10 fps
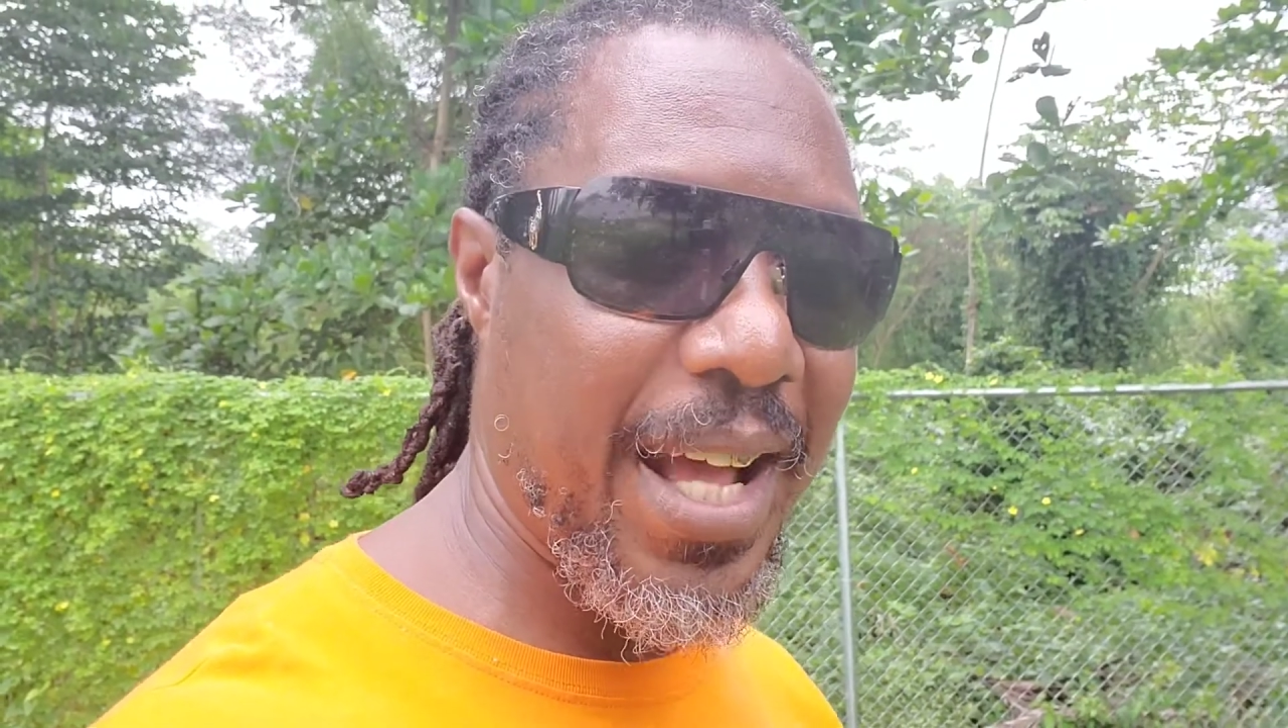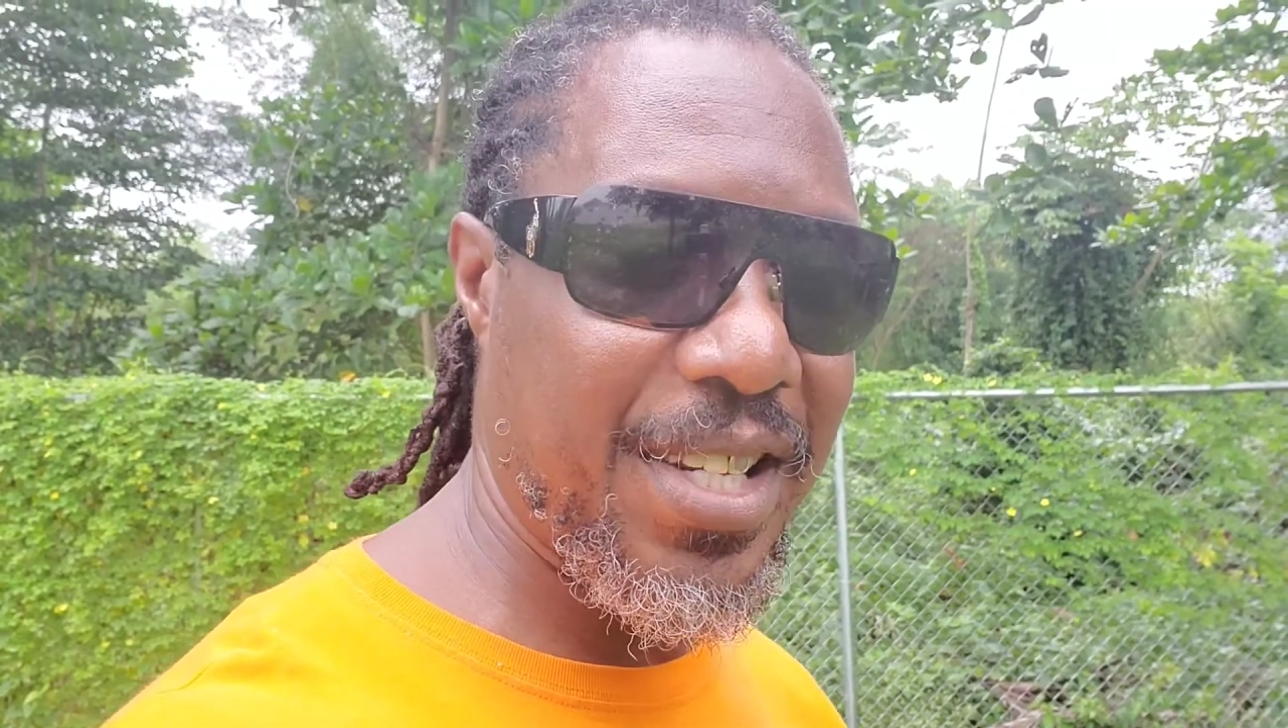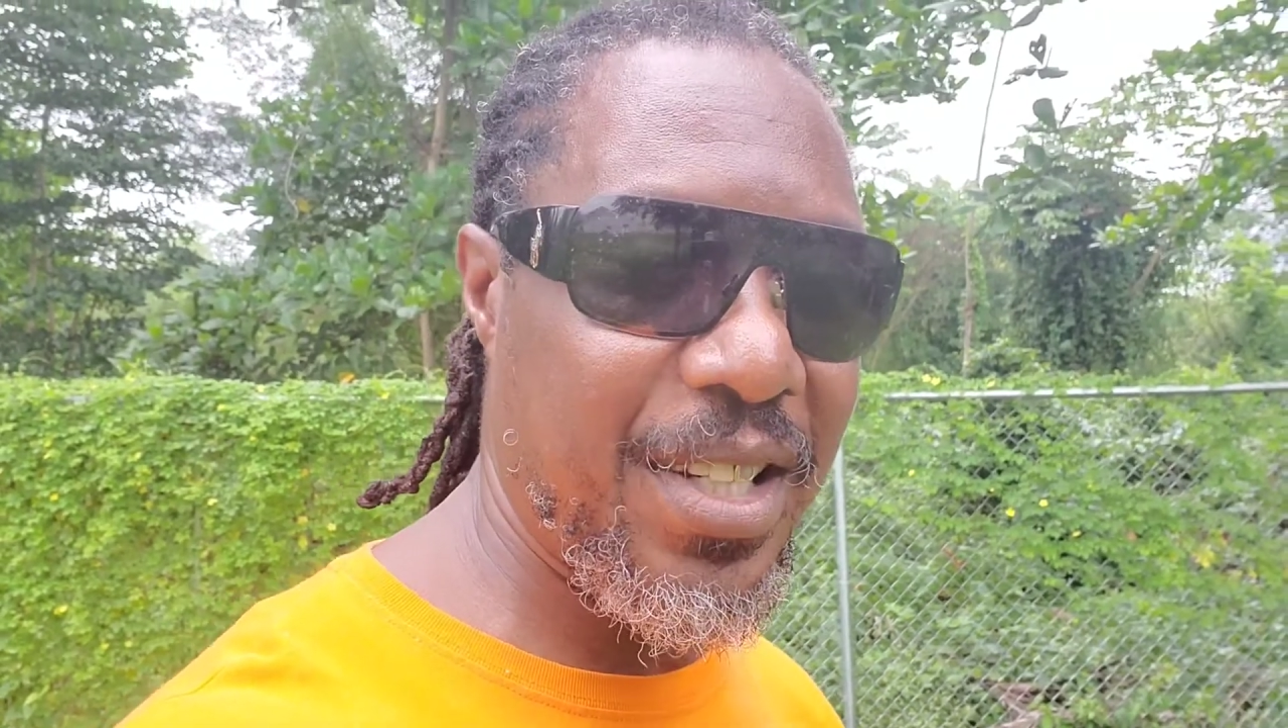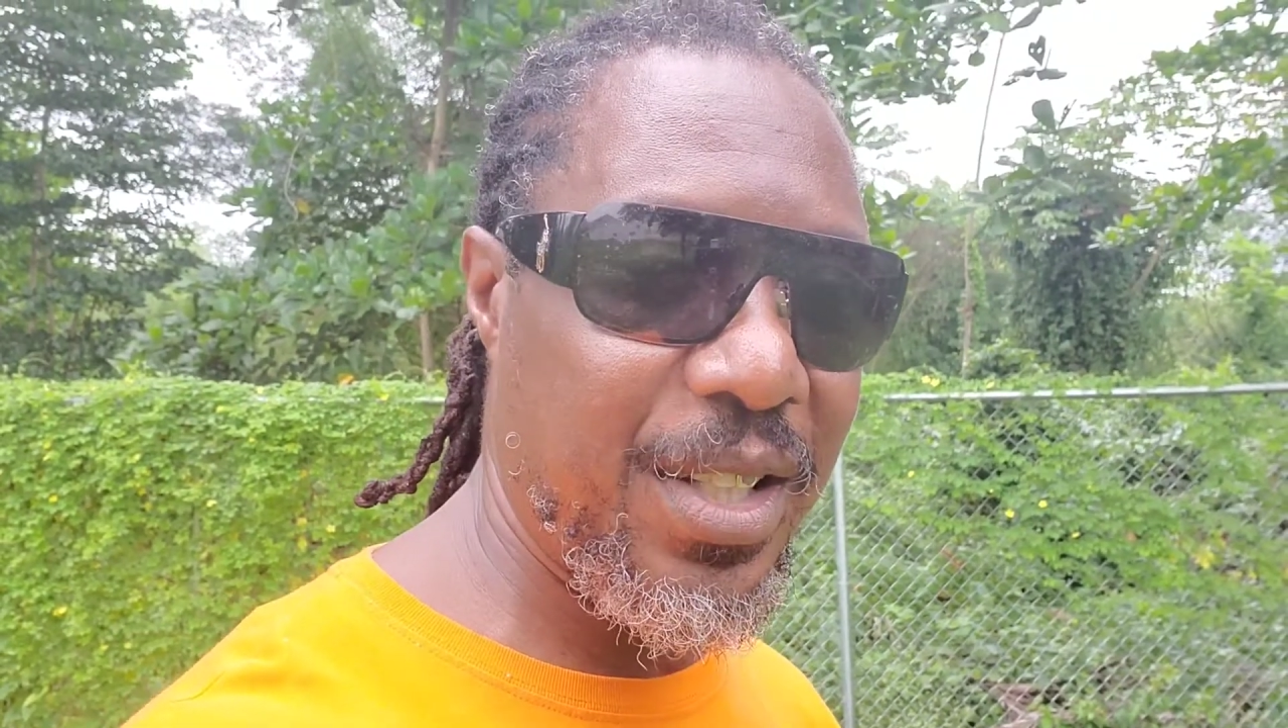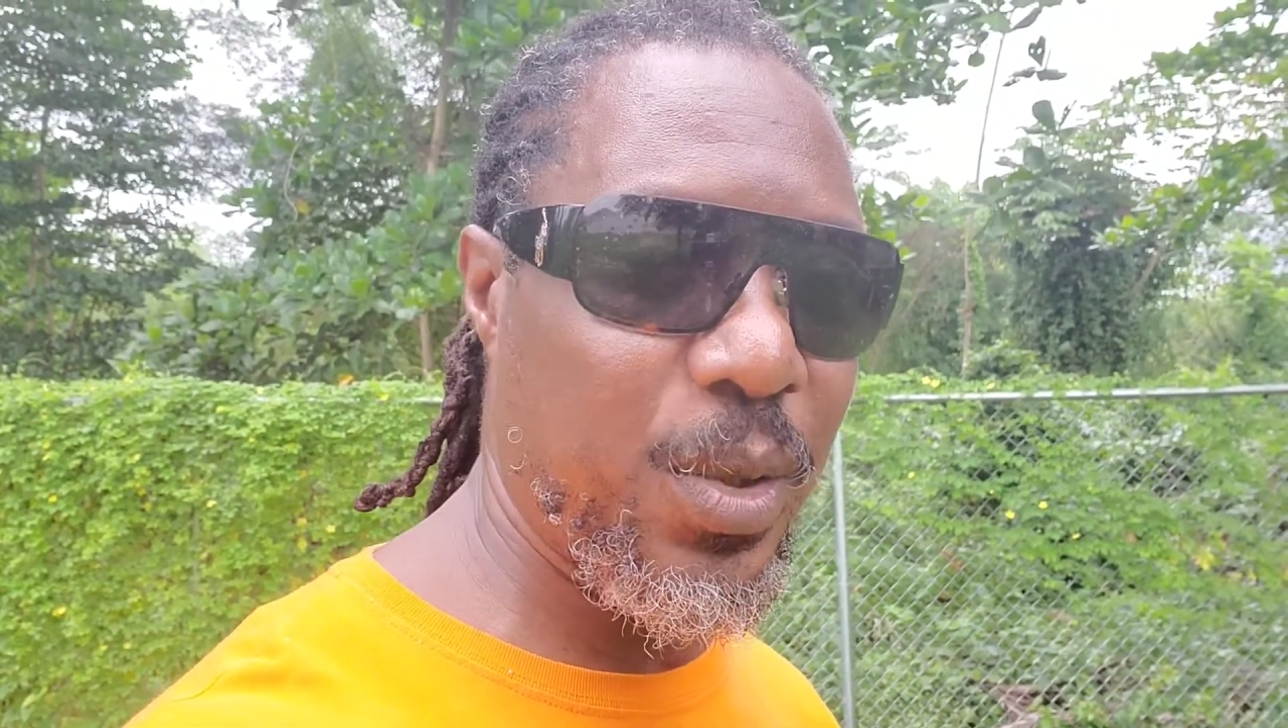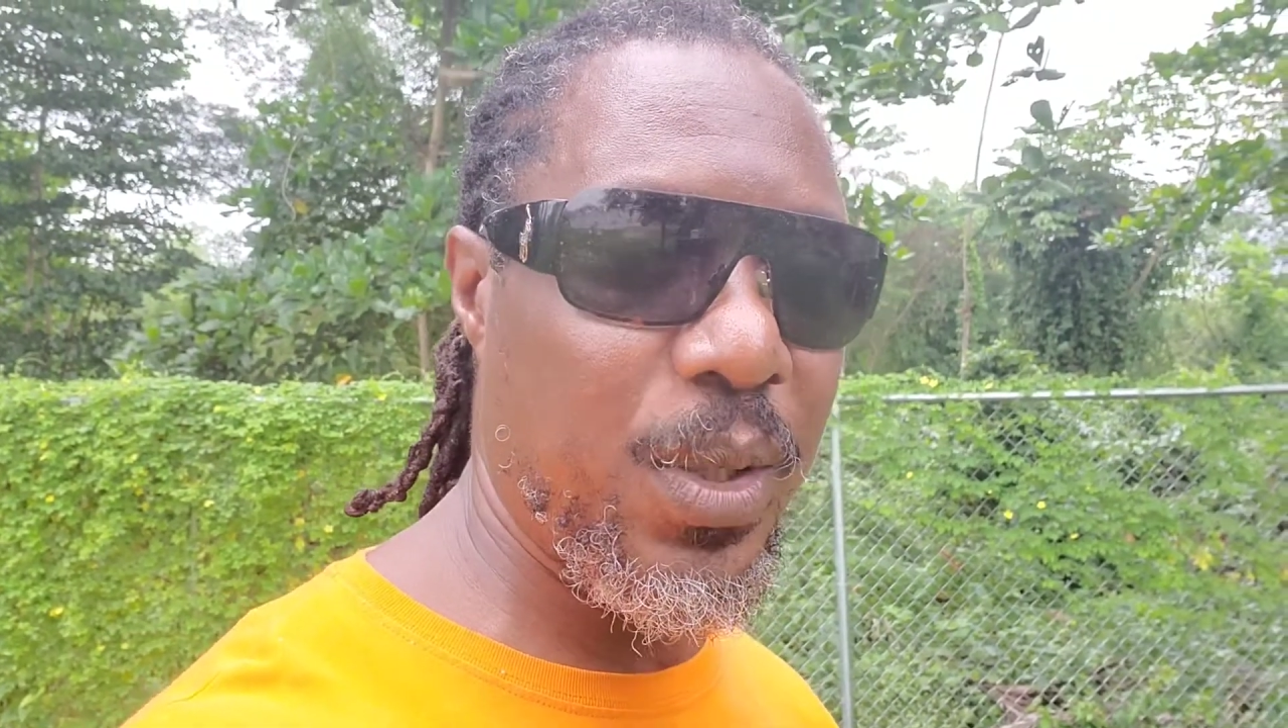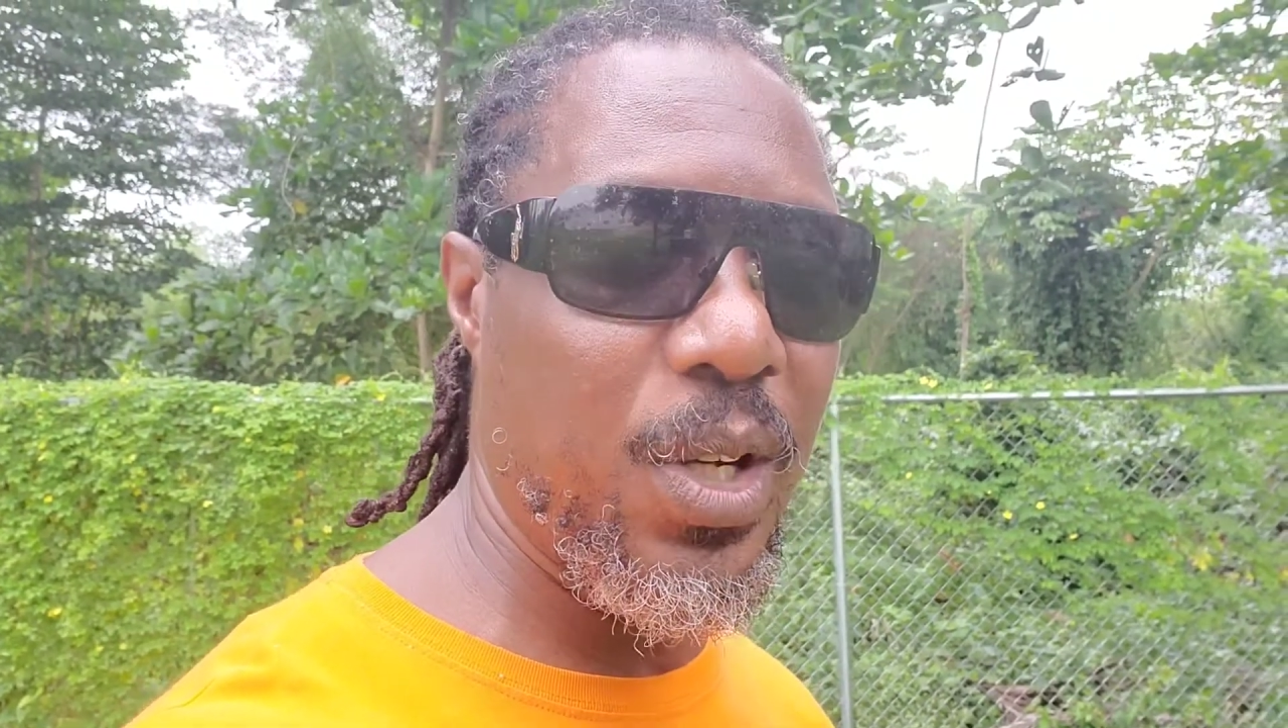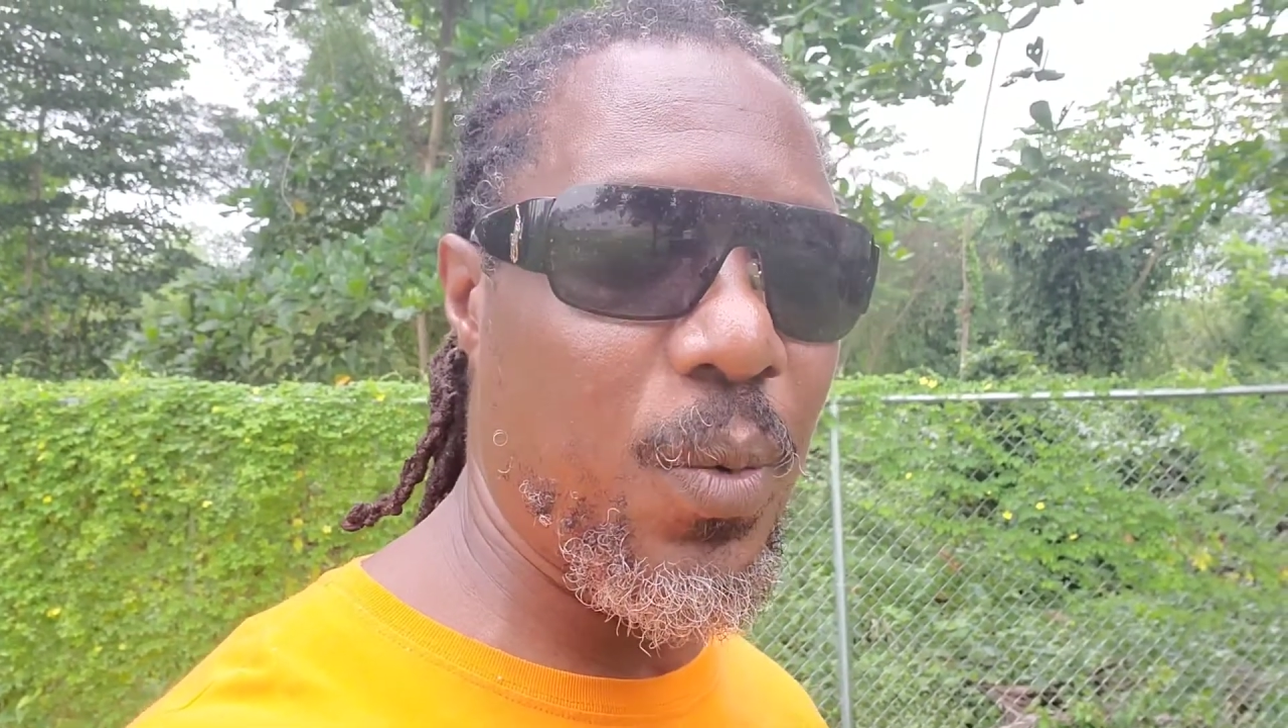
actually doing,